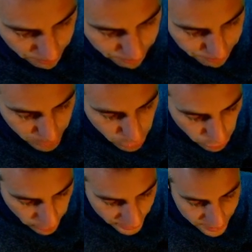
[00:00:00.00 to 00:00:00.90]
But
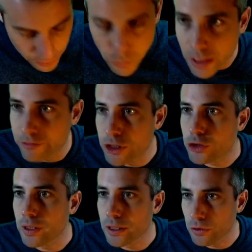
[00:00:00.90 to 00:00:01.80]
you know that it will
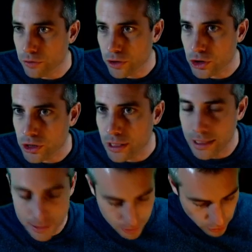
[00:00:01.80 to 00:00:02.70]
eventually converge,
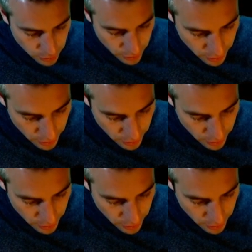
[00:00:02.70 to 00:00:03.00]
and so